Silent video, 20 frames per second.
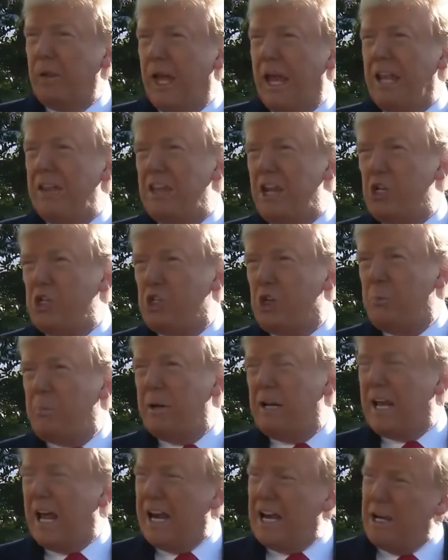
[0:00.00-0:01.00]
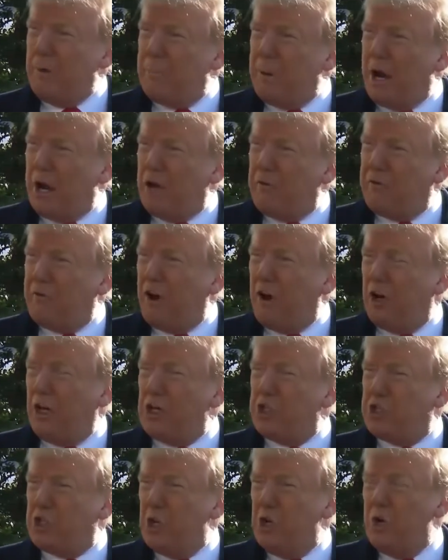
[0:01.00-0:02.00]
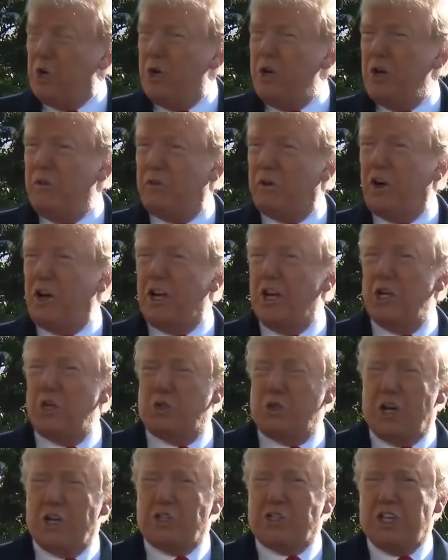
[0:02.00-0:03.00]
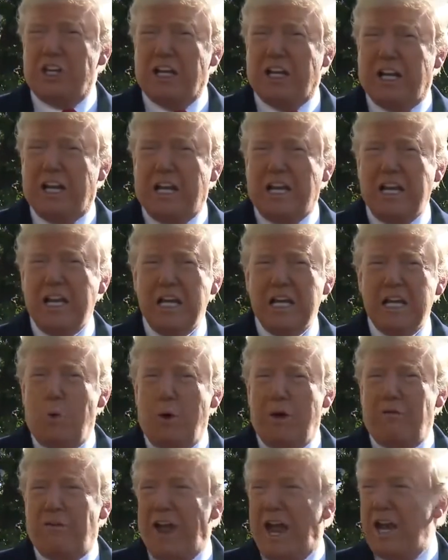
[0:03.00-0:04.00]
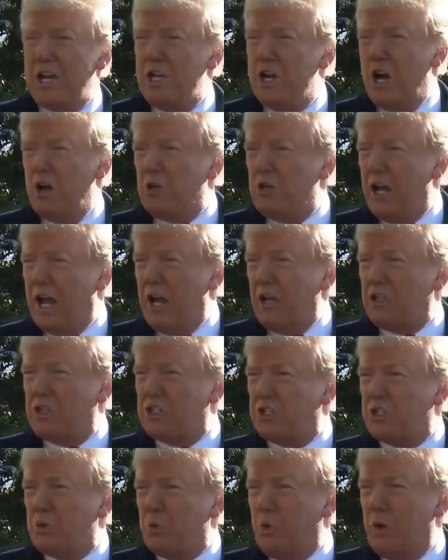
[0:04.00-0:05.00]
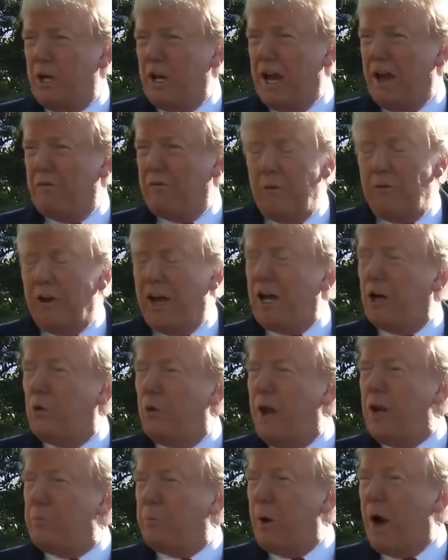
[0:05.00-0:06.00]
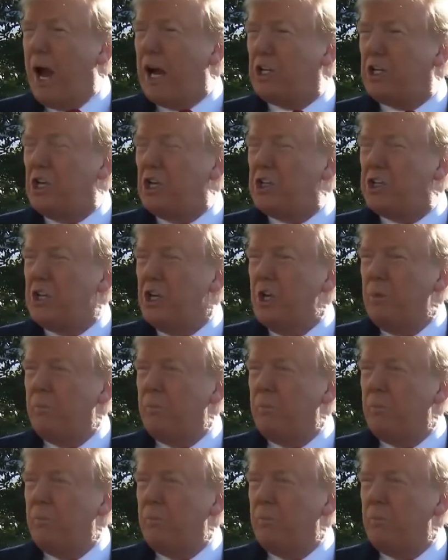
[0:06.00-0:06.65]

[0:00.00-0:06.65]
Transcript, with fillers: and they should be getting better fairly soon. Very interestingly, we've had no deaths. We have we've had a great practice.